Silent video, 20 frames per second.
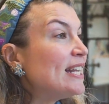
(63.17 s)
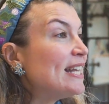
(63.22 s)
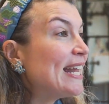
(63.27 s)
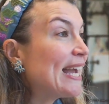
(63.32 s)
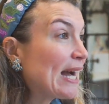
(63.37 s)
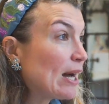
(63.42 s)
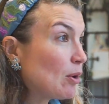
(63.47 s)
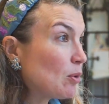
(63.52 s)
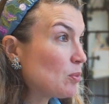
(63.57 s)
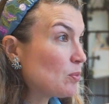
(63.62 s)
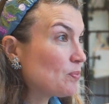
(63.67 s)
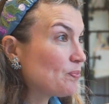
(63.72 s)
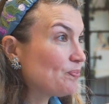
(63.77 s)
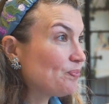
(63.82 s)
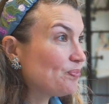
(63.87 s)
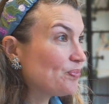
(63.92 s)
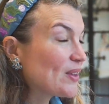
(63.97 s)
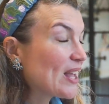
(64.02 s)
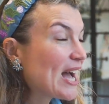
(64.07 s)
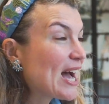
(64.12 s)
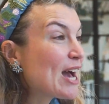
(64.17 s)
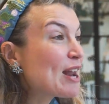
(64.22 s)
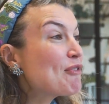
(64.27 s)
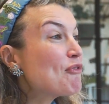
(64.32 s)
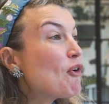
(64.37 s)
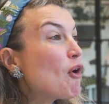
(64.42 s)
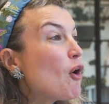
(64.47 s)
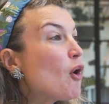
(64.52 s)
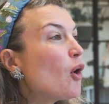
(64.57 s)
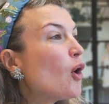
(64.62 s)
Now, out
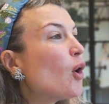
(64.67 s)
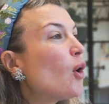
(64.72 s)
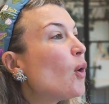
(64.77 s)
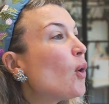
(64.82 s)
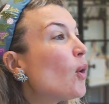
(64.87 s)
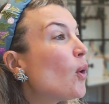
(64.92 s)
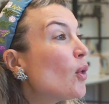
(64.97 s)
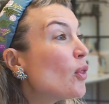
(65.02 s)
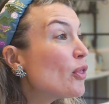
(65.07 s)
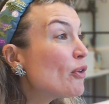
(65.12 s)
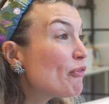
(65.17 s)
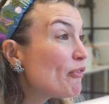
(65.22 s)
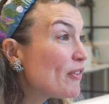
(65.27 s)
of all the